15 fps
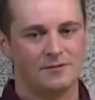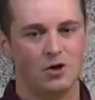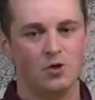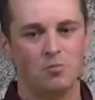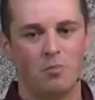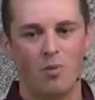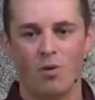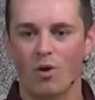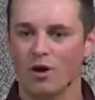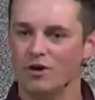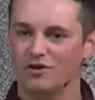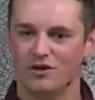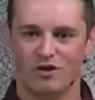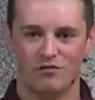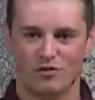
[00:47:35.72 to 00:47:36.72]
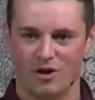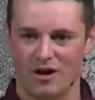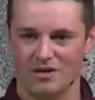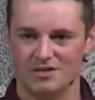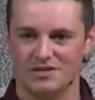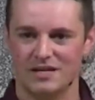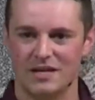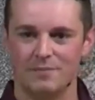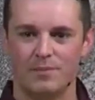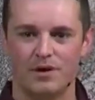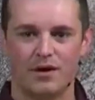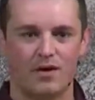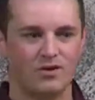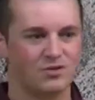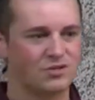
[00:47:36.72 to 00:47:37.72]
Who mourned over our sin,
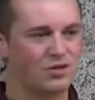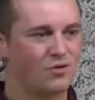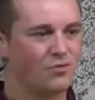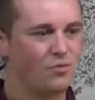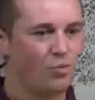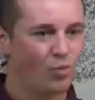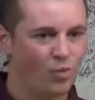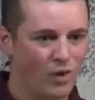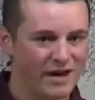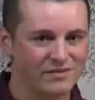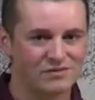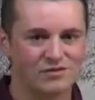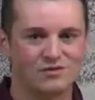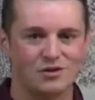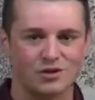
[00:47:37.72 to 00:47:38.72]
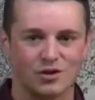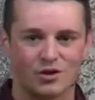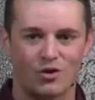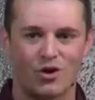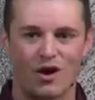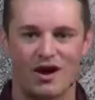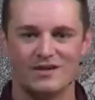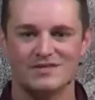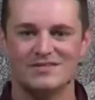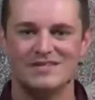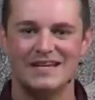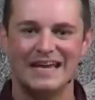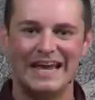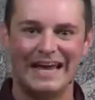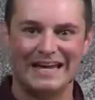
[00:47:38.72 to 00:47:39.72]
but also went to the cross
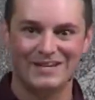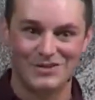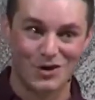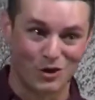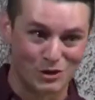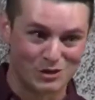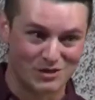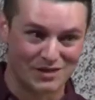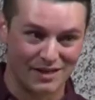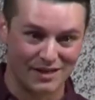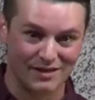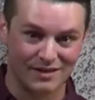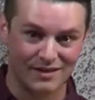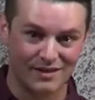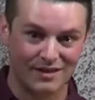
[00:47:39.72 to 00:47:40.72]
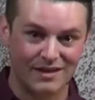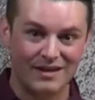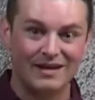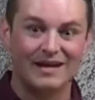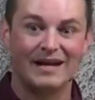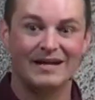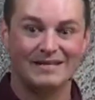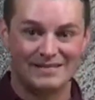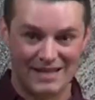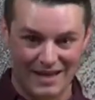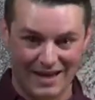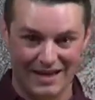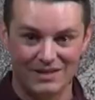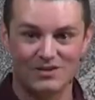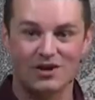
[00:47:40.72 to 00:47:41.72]
to end our sin and
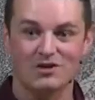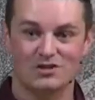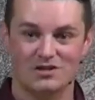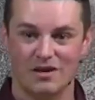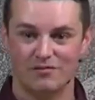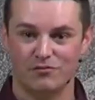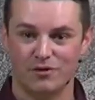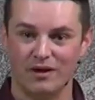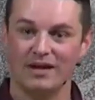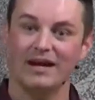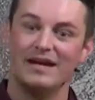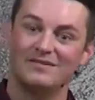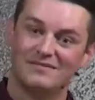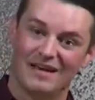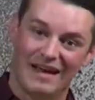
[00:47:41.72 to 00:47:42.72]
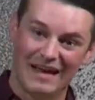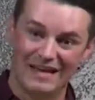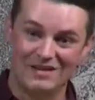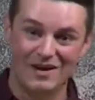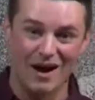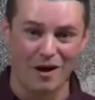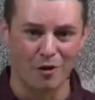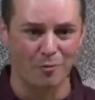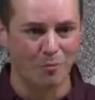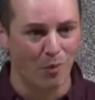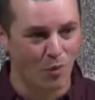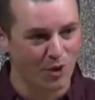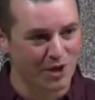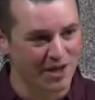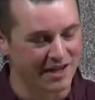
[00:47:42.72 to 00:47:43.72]
to end our suffering and to end our
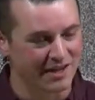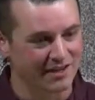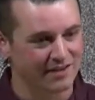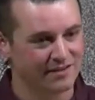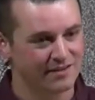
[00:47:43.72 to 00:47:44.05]
mourning.